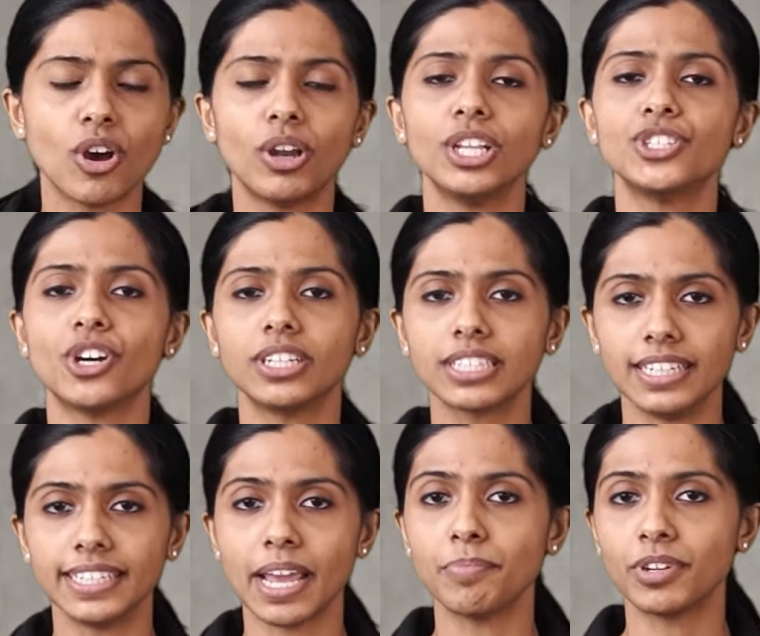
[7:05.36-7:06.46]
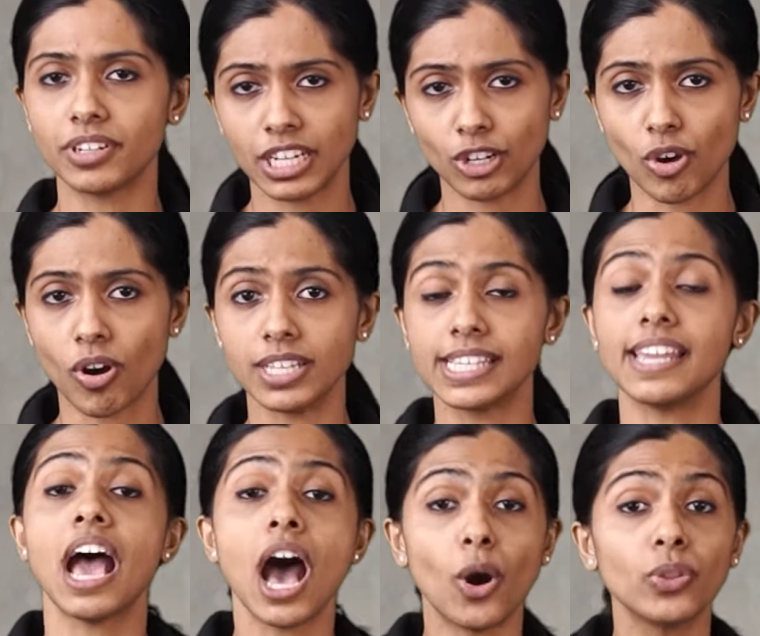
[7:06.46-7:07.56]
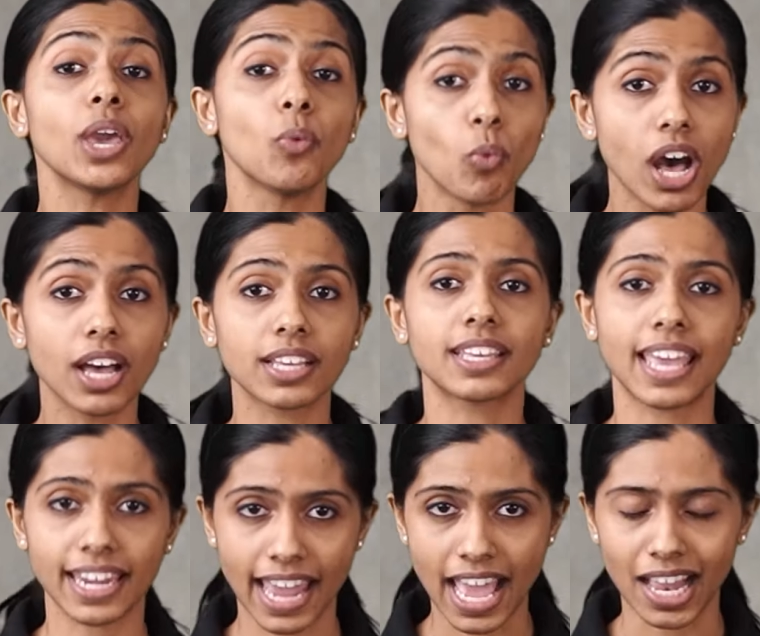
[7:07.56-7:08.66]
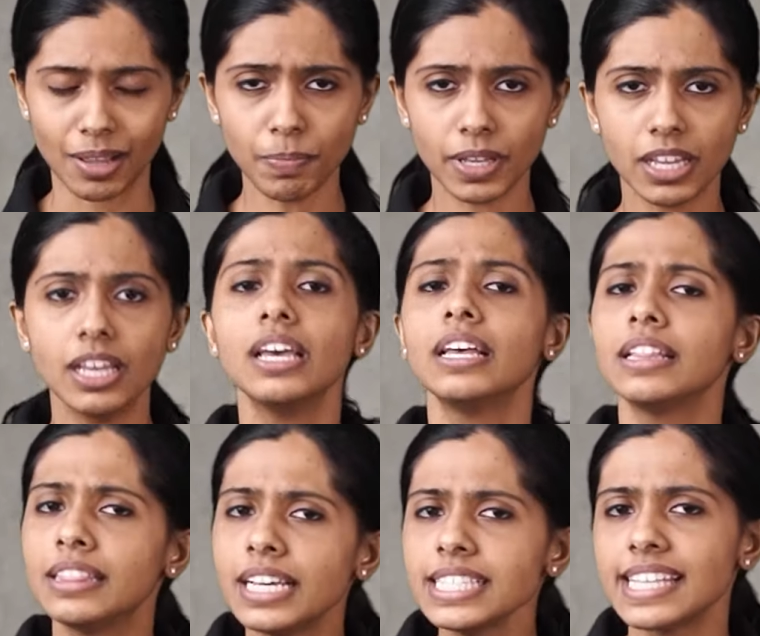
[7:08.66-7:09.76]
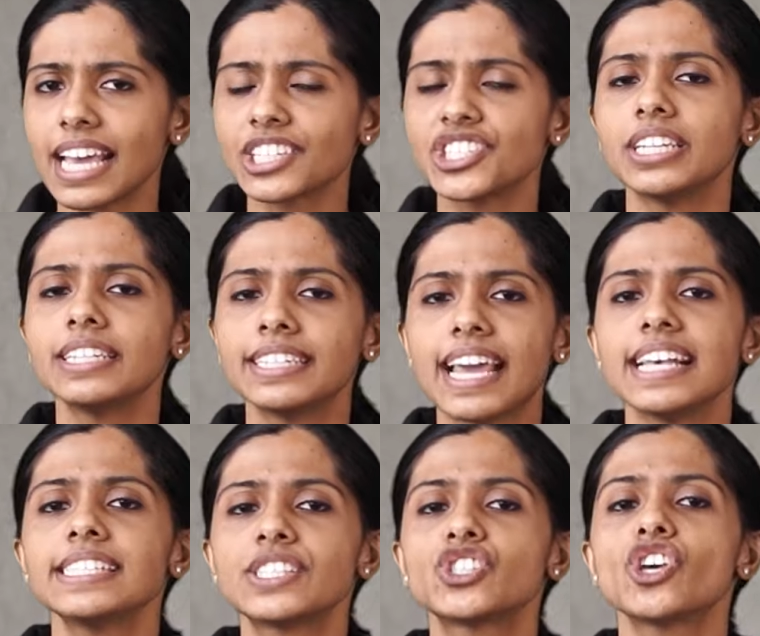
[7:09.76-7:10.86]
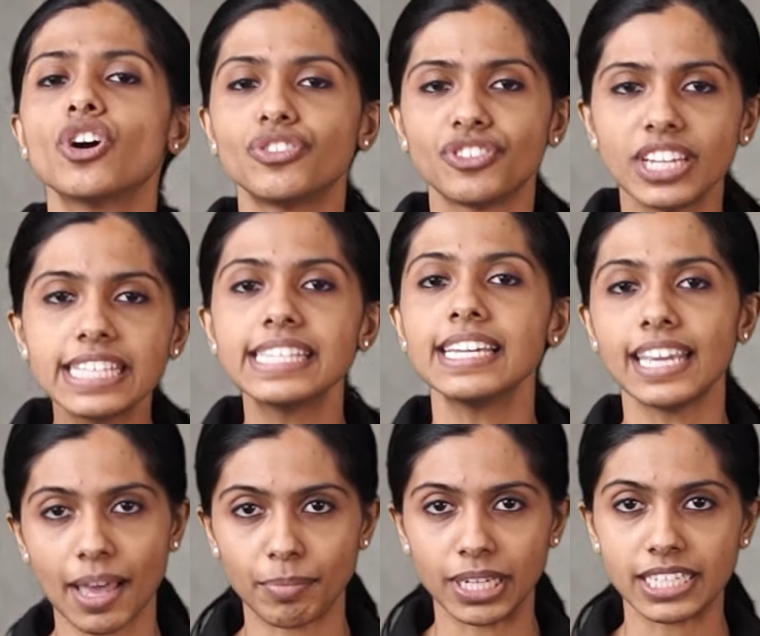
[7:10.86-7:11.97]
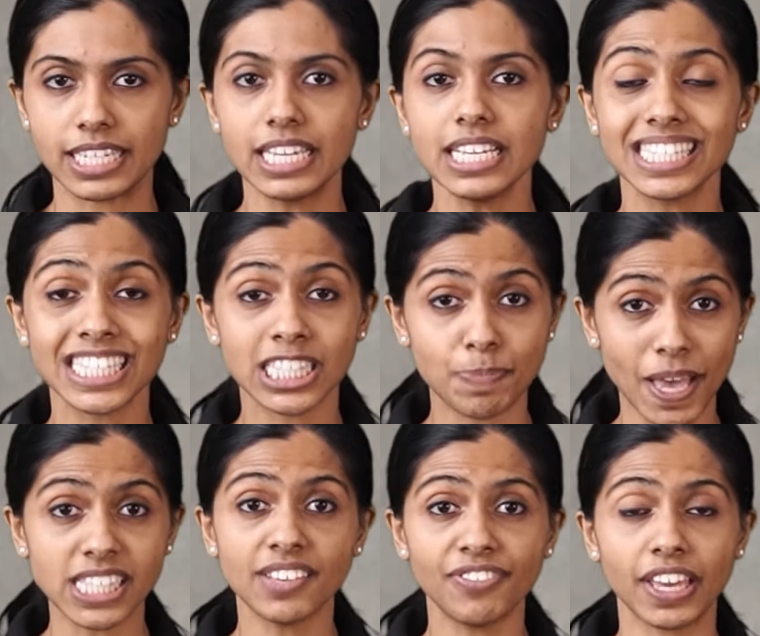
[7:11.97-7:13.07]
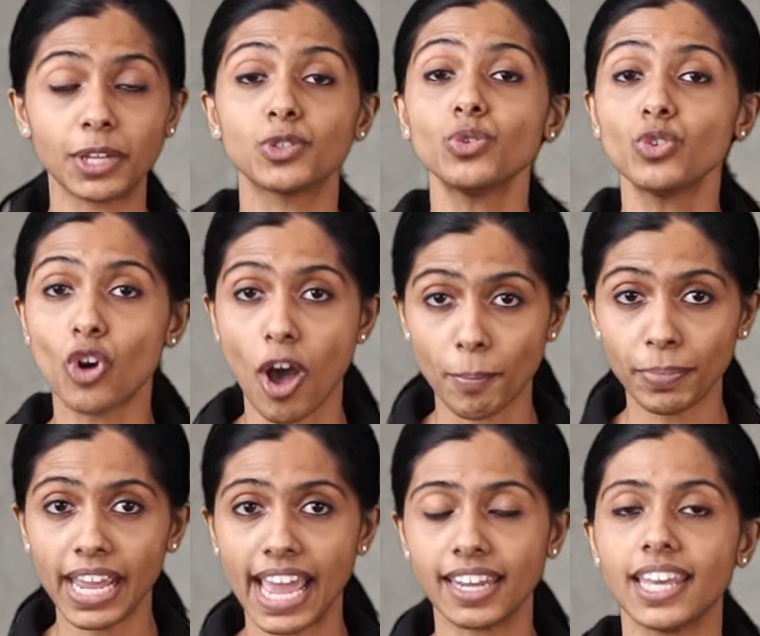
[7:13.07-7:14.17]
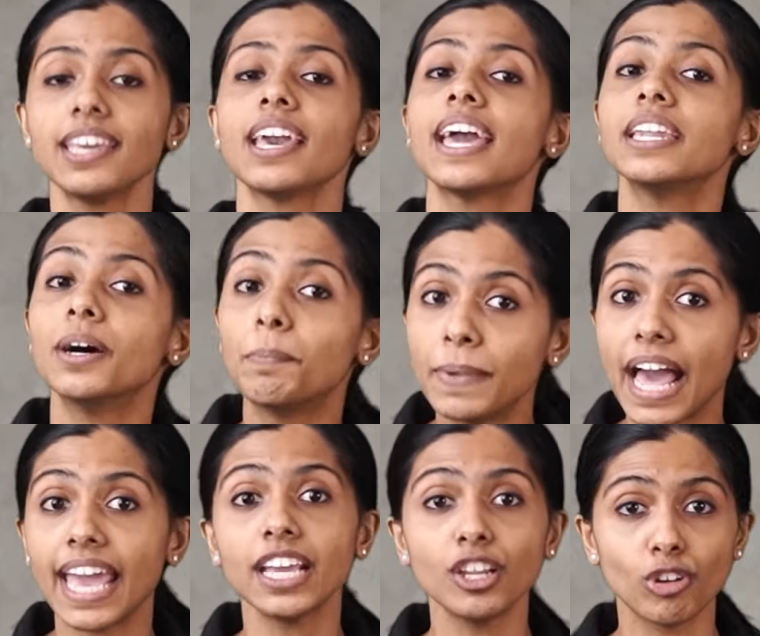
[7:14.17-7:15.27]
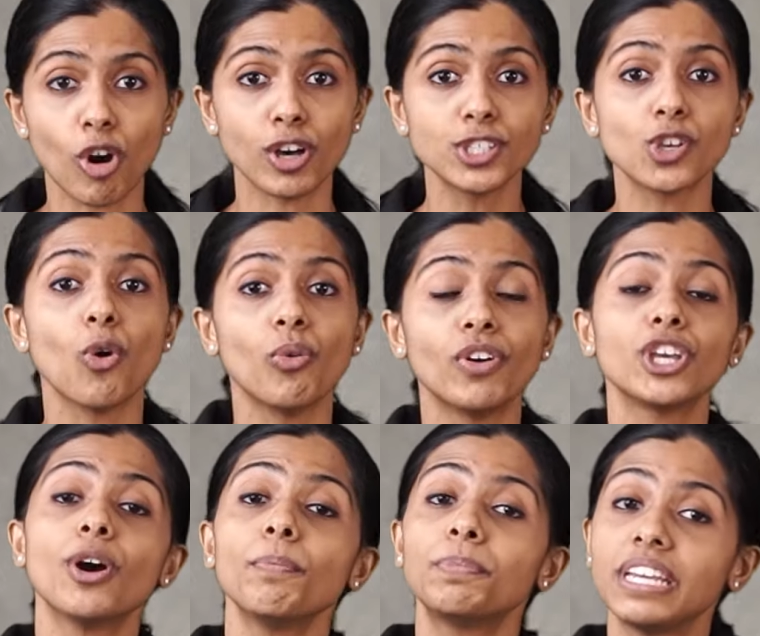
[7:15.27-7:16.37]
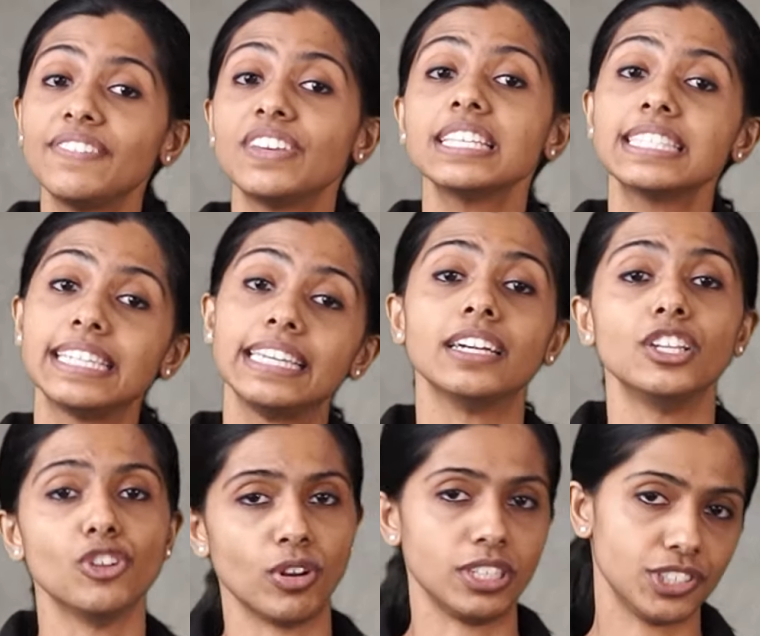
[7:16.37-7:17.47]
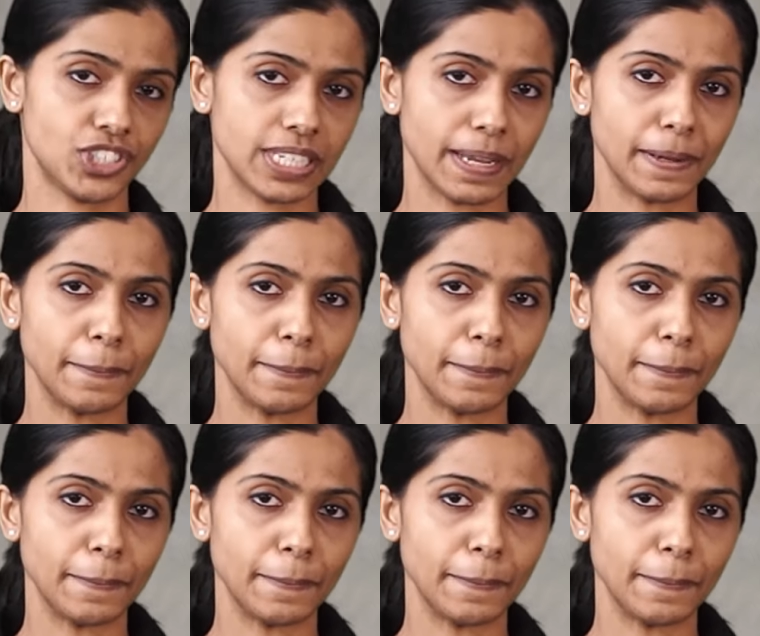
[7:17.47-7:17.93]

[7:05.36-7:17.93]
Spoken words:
knowledge on contemporary laws and how they work can help, this section tests your reasoning ability specific to comprehending and applying laws over your previous legal knowledge.